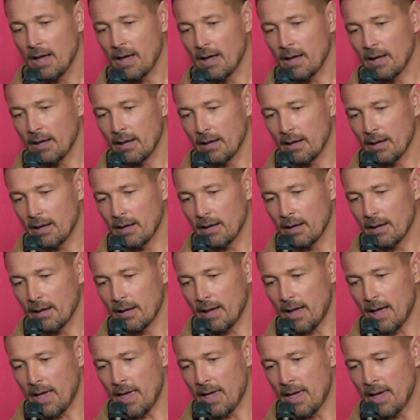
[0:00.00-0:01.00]
uh,
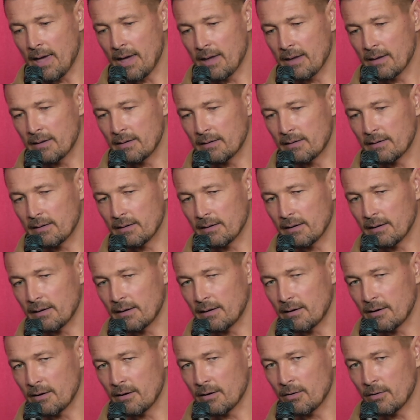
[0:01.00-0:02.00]
and
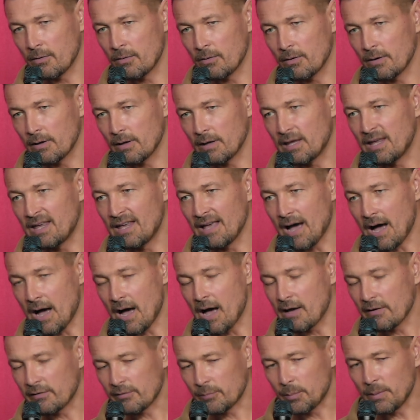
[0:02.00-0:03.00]
you know he
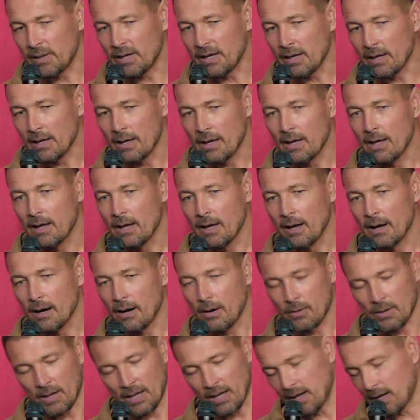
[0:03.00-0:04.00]
asked me
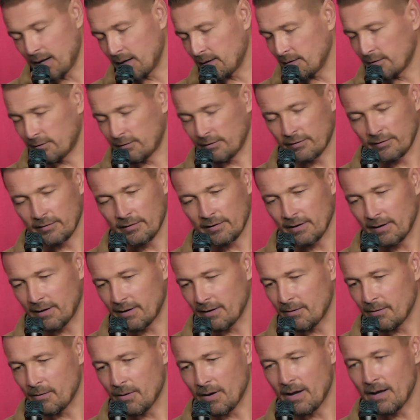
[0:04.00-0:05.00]
okay i just
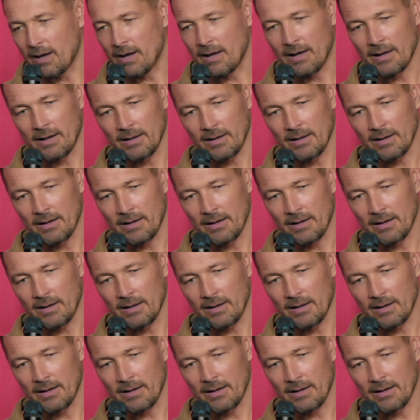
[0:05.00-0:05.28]
like you know I,